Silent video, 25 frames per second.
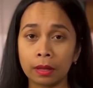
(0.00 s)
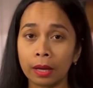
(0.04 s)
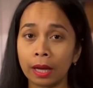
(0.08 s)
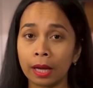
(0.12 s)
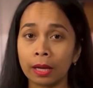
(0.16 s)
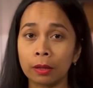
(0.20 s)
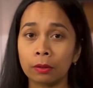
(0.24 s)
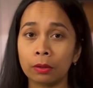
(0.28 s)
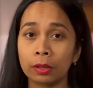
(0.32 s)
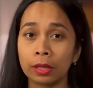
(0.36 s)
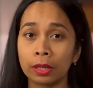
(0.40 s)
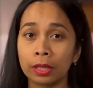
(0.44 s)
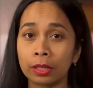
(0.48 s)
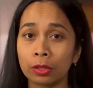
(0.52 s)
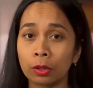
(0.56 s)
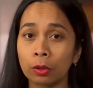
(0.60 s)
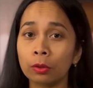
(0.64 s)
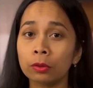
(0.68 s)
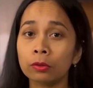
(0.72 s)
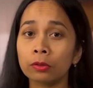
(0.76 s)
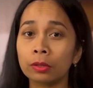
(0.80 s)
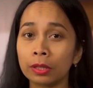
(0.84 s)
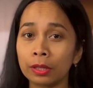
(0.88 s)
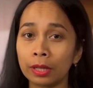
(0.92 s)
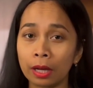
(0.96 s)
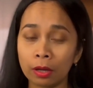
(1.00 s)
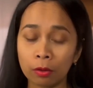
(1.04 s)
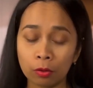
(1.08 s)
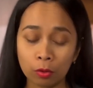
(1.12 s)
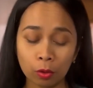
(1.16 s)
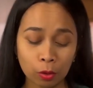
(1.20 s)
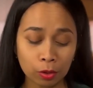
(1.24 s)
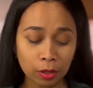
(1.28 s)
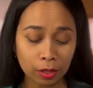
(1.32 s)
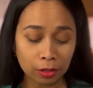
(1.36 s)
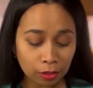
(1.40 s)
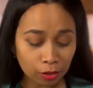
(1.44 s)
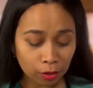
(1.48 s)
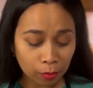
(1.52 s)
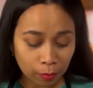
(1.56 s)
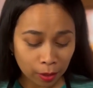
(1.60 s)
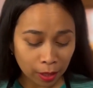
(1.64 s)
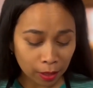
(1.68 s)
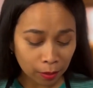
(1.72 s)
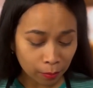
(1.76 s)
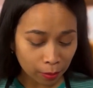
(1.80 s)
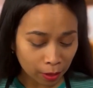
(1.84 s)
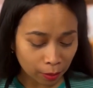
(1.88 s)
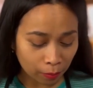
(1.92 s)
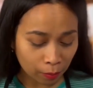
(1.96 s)
I really don't feel like rolling so
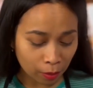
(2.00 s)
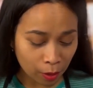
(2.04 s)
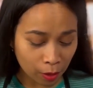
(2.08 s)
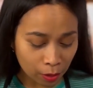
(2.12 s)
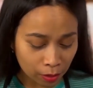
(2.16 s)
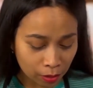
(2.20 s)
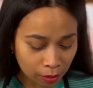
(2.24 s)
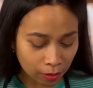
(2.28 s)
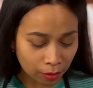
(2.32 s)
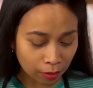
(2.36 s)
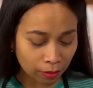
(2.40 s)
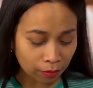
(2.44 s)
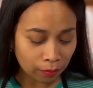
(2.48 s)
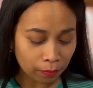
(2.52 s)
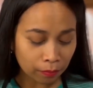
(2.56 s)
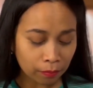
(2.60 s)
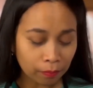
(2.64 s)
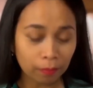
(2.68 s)
many meatballs.